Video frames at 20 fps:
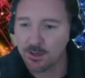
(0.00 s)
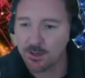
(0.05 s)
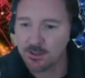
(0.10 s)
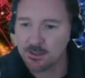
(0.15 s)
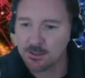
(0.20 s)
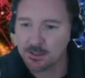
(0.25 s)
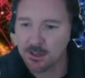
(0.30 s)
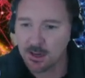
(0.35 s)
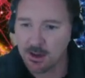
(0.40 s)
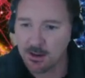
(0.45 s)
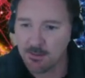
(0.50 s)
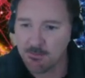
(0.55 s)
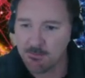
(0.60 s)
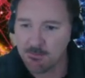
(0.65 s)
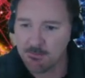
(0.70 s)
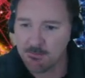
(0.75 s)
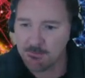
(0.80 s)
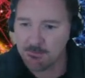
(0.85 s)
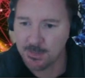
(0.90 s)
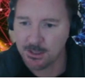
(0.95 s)
It's
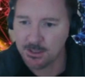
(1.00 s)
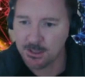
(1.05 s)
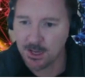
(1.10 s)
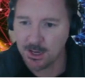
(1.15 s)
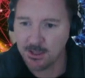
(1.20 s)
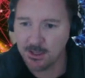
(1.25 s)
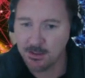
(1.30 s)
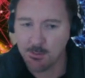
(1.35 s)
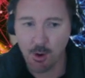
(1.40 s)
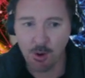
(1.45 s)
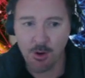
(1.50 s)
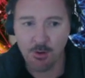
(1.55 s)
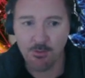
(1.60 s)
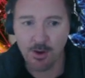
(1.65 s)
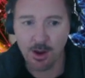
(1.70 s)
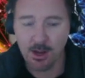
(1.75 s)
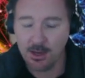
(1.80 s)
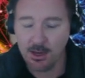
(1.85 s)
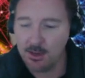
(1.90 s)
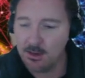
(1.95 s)
hardly
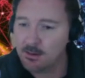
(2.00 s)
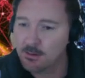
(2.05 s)
motivating.